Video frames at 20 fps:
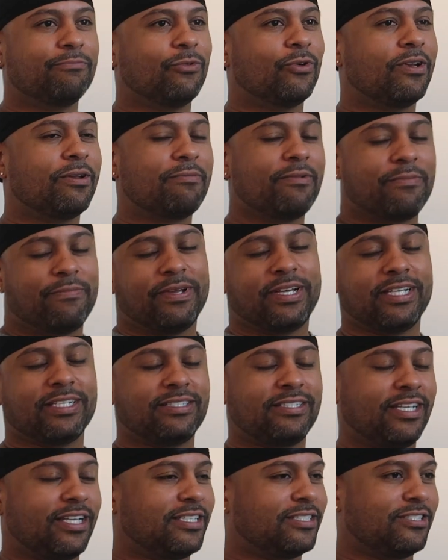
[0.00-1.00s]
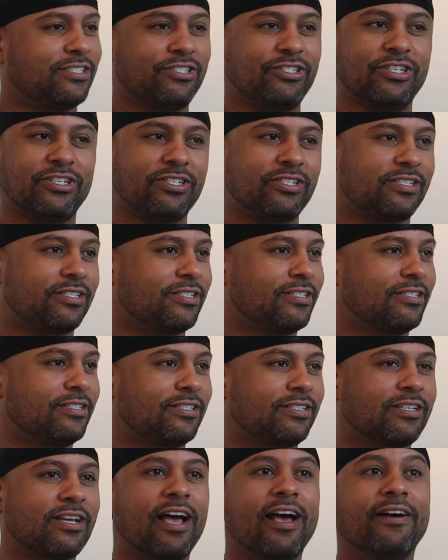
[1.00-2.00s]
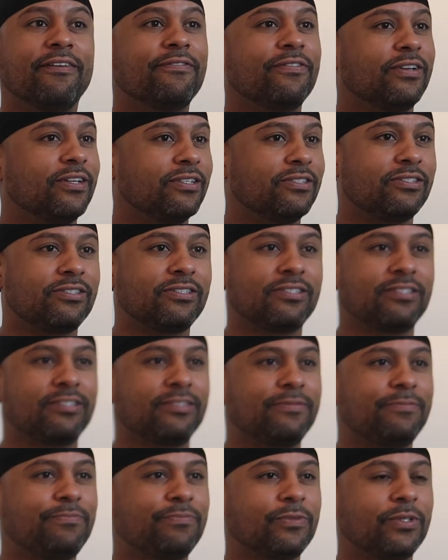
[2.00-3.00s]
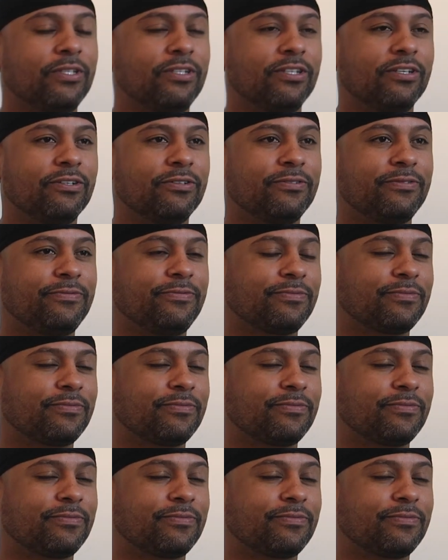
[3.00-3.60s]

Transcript: one of my biggest things is just confidence. Yeah. You know.